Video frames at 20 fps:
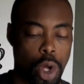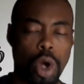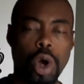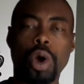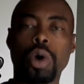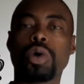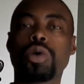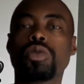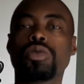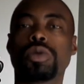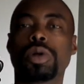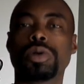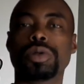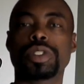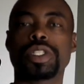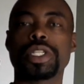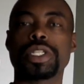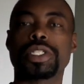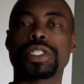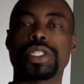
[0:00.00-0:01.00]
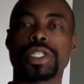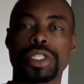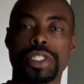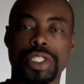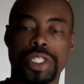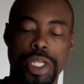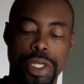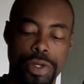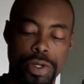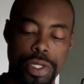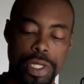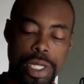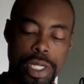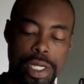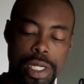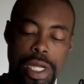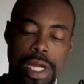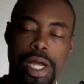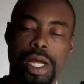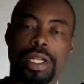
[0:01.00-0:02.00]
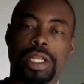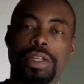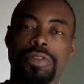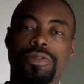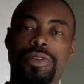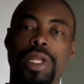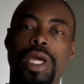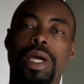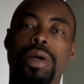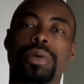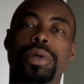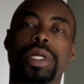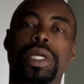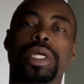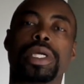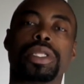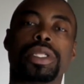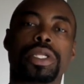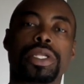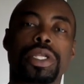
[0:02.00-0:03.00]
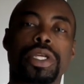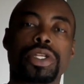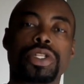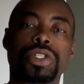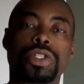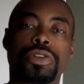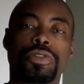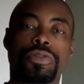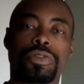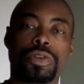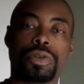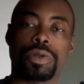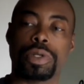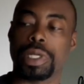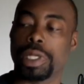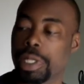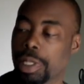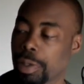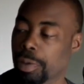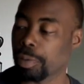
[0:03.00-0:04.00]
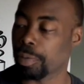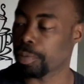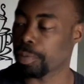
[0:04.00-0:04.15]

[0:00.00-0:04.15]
whole roasted Sicilian cauliflower in the Ninja Foodi.